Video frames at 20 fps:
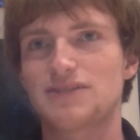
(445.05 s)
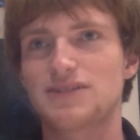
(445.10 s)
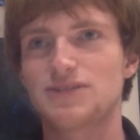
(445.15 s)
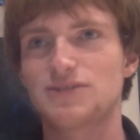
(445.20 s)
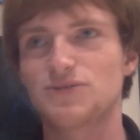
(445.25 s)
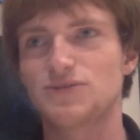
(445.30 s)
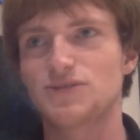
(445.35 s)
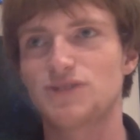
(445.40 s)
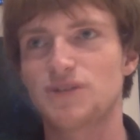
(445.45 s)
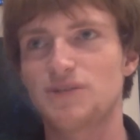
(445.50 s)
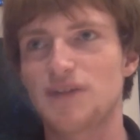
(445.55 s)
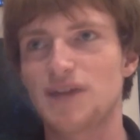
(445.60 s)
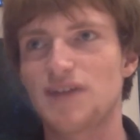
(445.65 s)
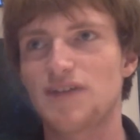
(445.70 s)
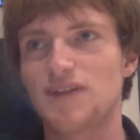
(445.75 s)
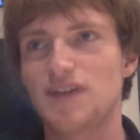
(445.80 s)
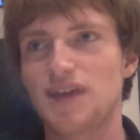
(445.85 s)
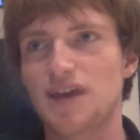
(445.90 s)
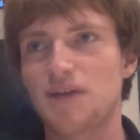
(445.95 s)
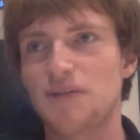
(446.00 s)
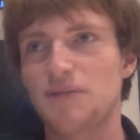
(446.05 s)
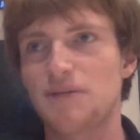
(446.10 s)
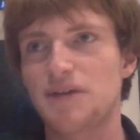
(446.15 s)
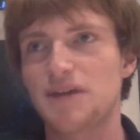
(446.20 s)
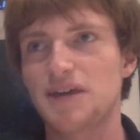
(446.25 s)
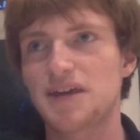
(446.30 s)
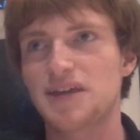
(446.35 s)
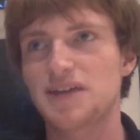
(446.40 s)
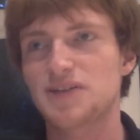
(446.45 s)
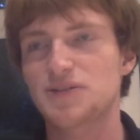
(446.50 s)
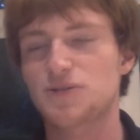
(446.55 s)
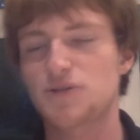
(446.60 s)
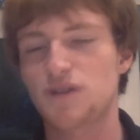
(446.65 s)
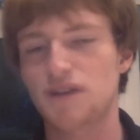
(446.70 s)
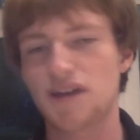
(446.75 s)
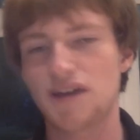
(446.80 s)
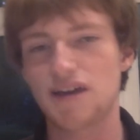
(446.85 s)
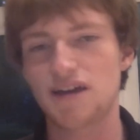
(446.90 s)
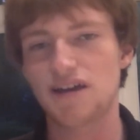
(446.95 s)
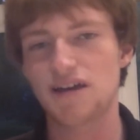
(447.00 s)
he's also a bit of a yuppie. He's
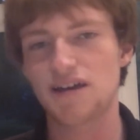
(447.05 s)
quite